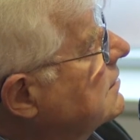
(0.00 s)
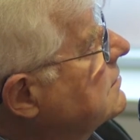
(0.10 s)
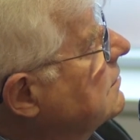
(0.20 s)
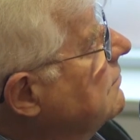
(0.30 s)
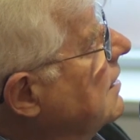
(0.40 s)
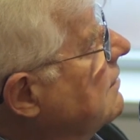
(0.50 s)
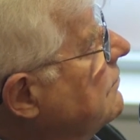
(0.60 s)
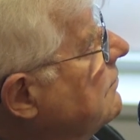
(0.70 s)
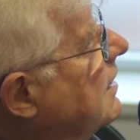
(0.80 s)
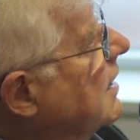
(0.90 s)
So we have
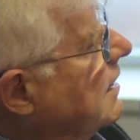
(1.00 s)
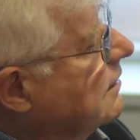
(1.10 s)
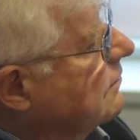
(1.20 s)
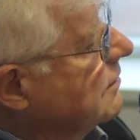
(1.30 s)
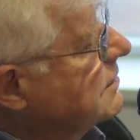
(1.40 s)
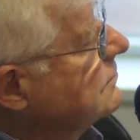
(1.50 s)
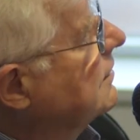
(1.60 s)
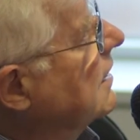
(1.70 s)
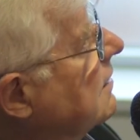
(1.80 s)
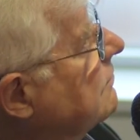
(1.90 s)
three categories.
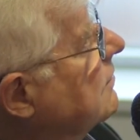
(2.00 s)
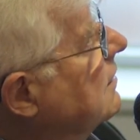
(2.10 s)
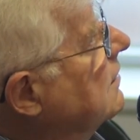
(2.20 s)
We have